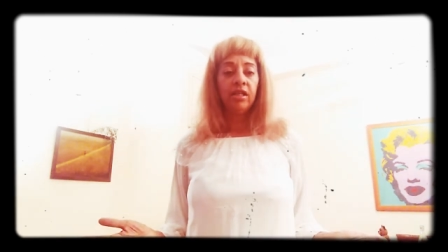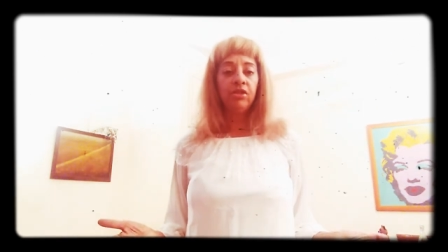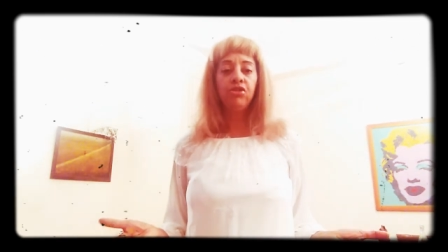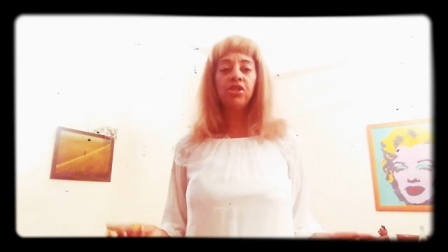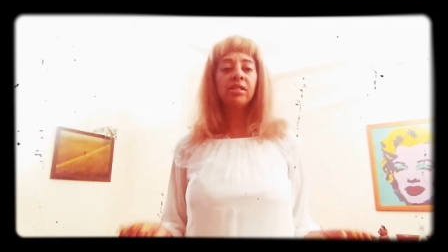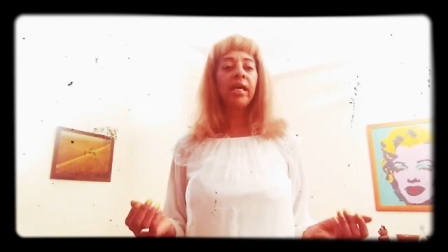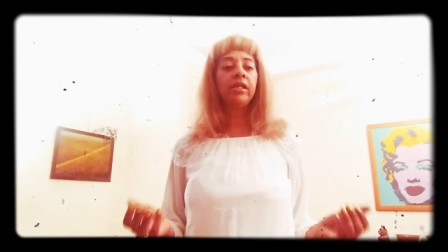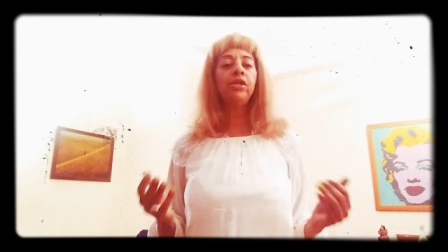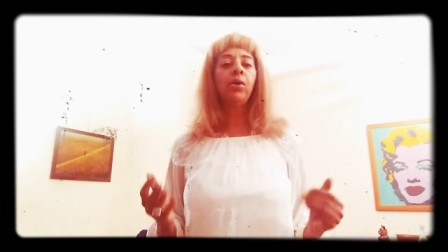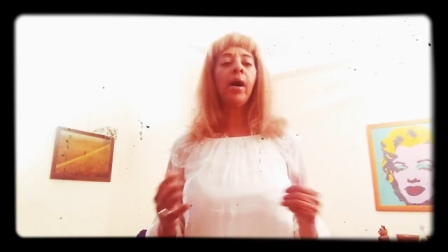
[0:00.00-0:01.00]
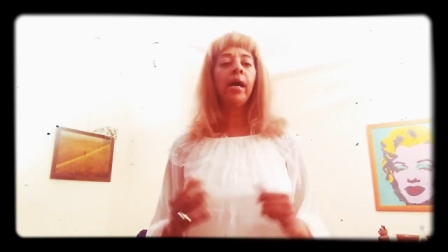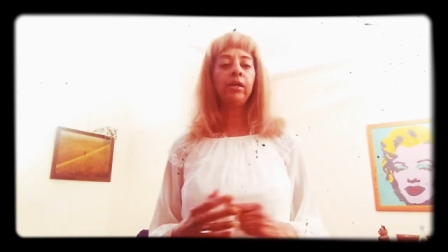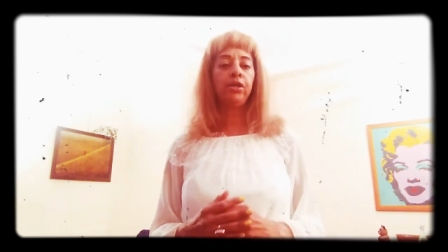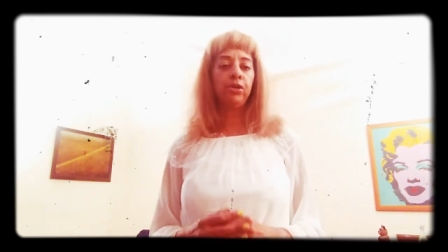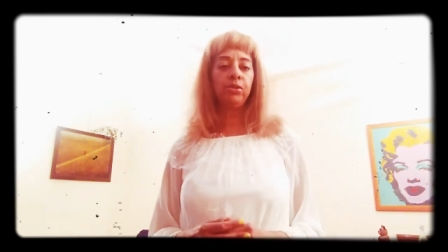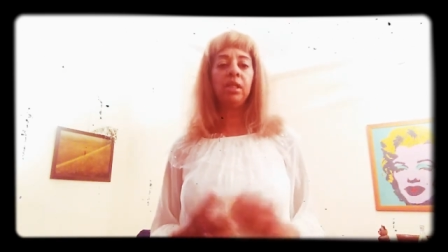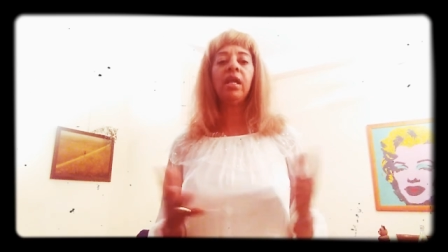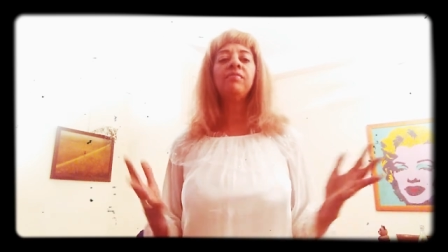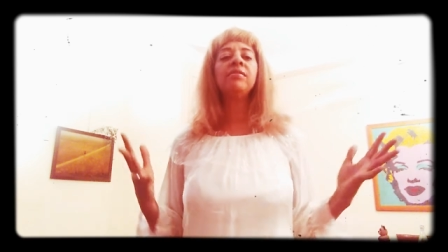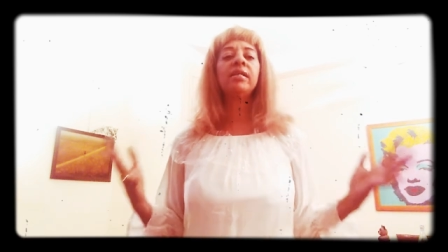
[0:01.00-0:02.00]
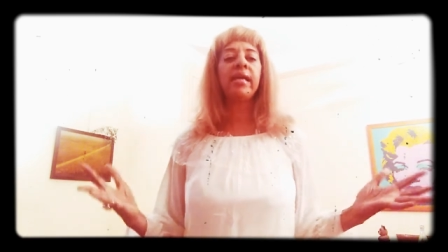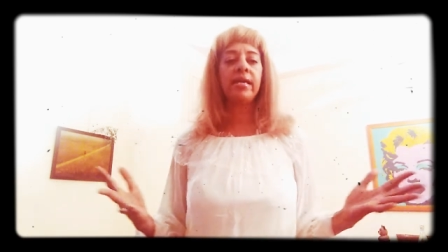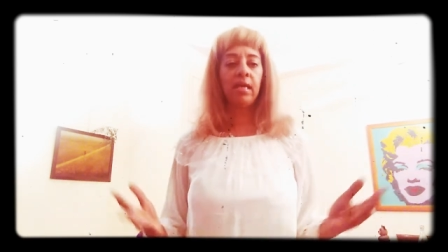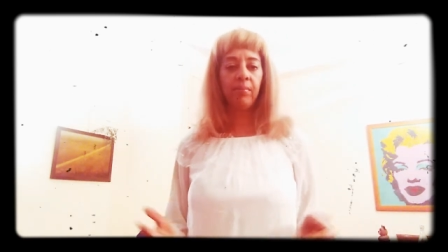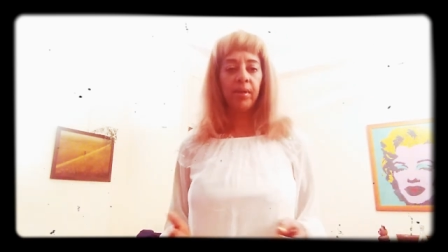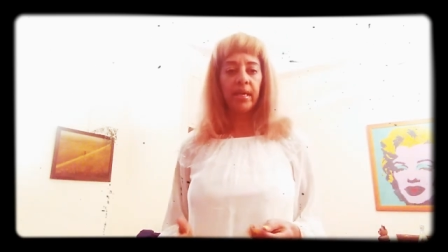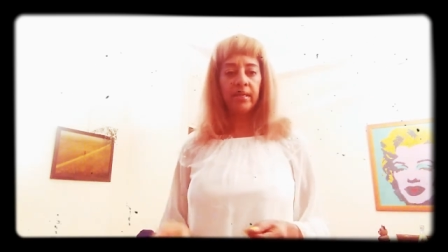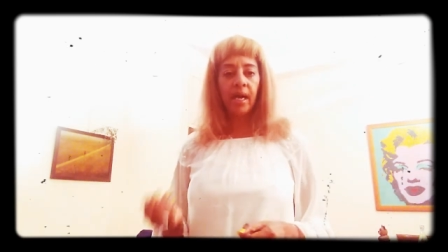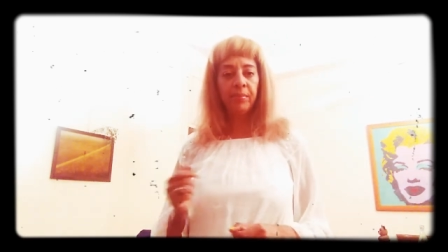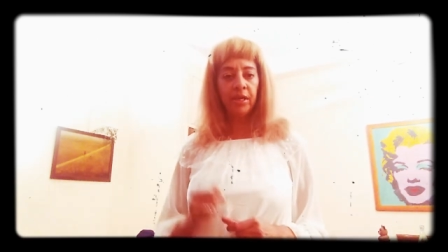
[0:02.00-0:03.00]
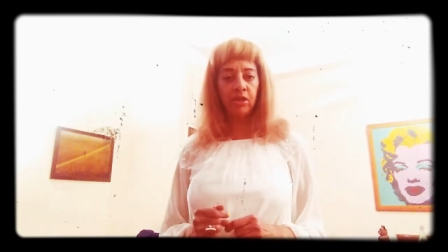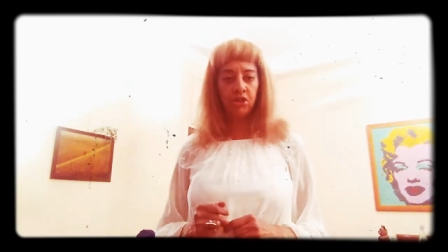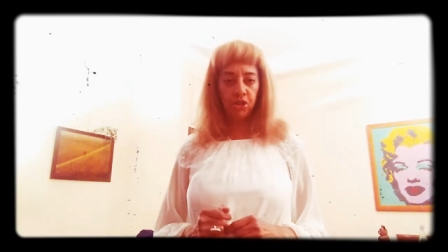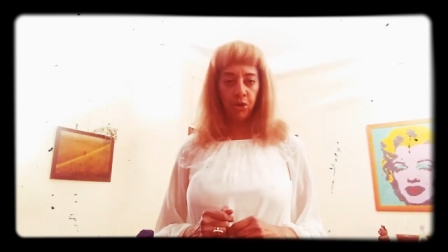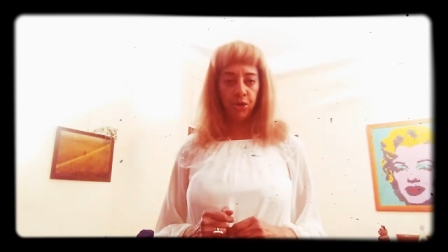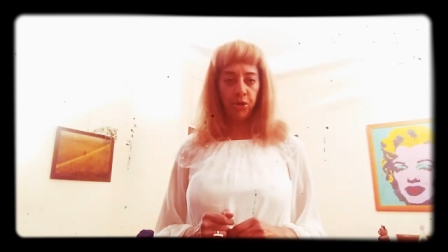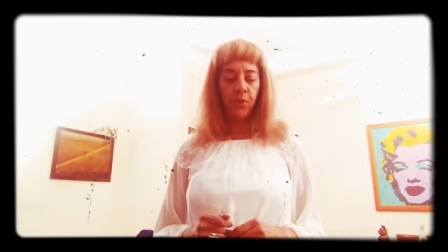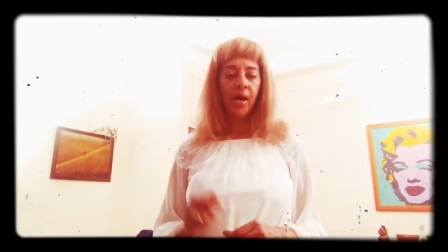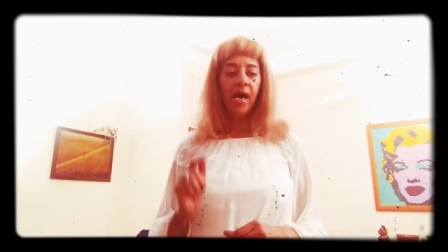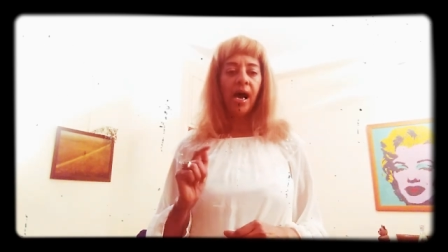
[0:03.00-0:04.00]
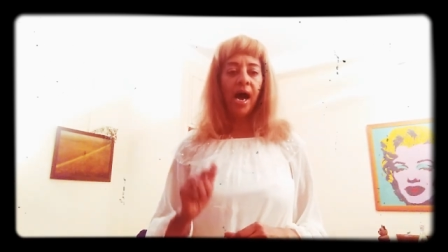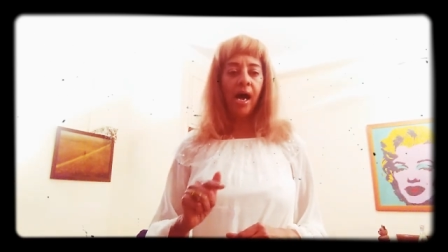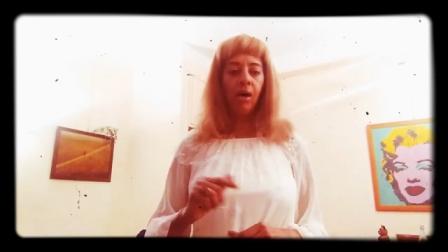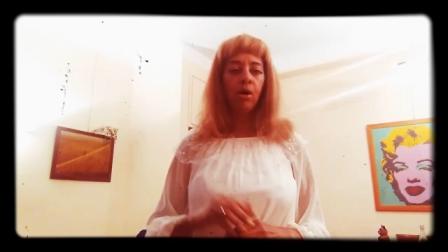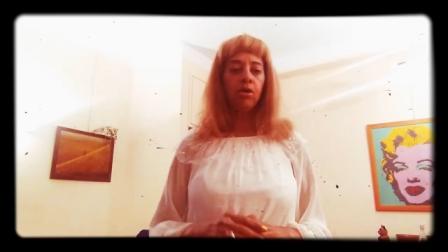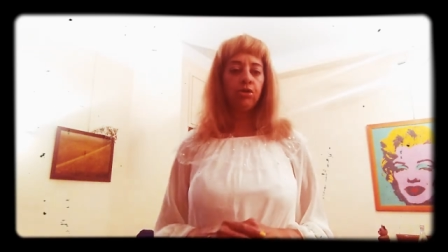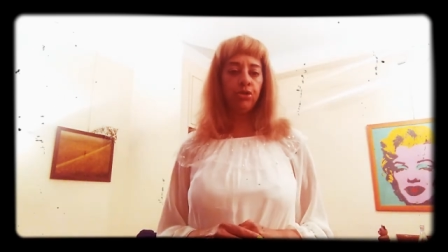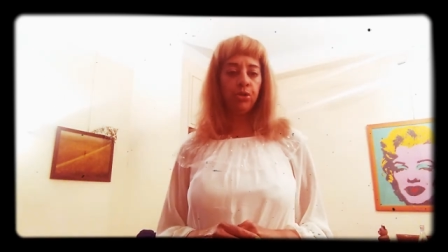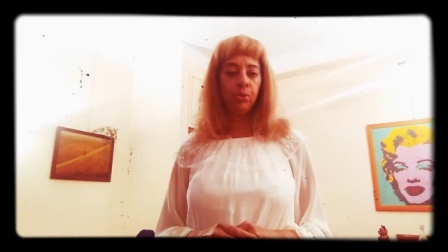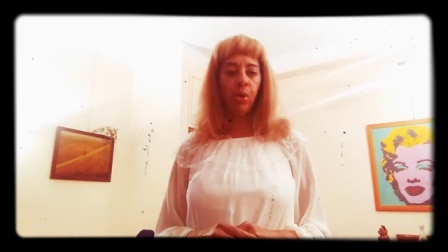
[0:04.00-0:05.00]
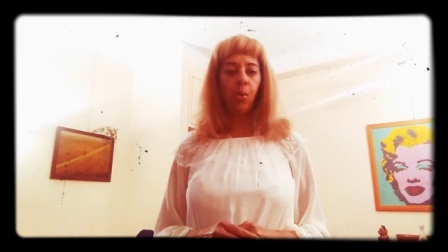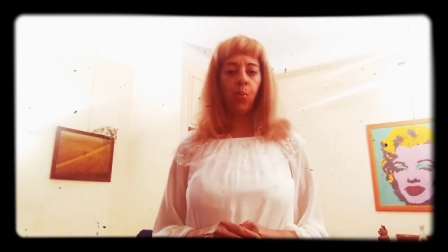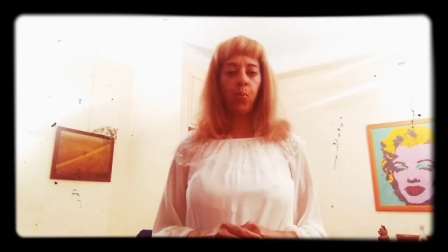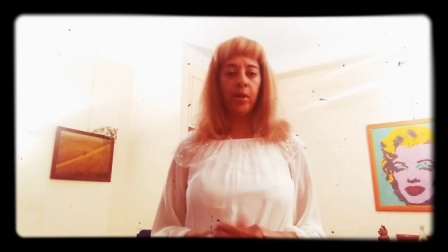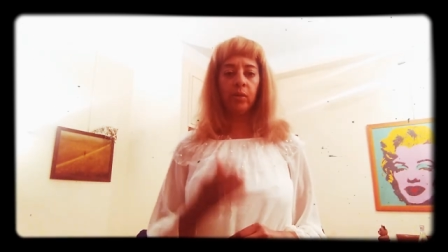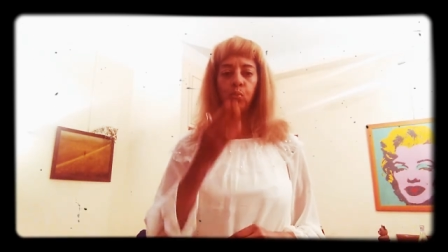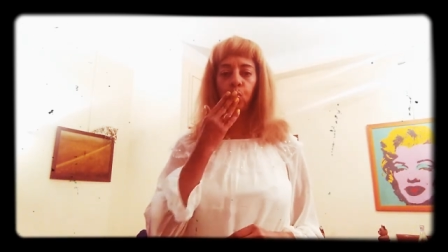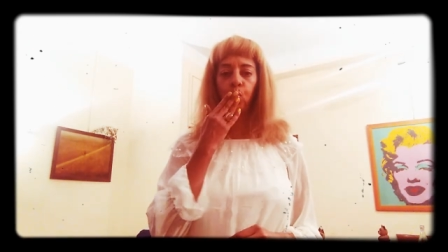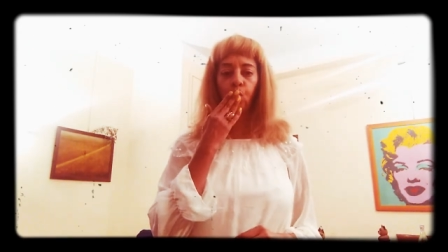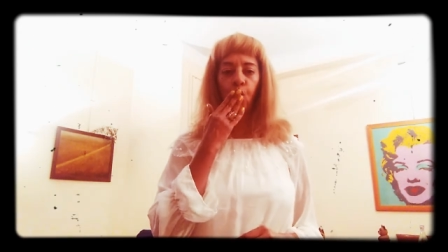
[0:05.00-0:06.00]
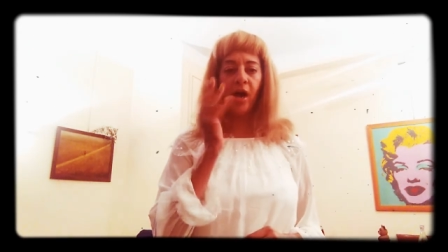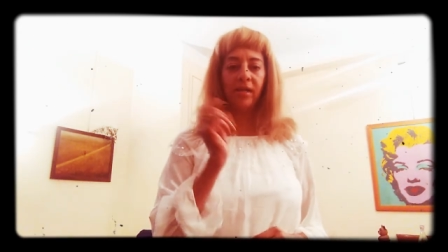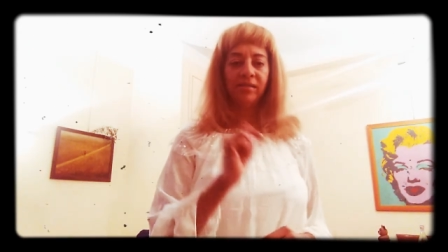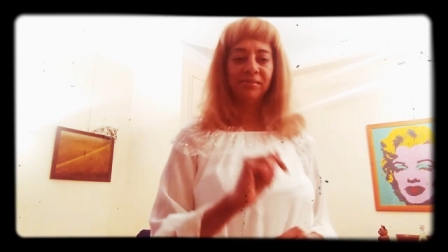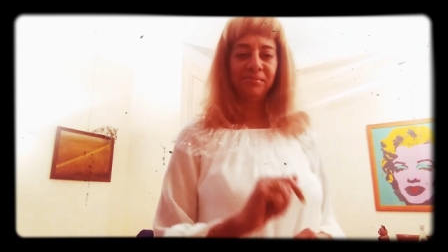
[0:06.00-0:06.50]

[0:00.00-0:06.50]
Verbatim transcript: You just got to know how to use it. Love's a game, and I'm here to show you how to win. Mwah.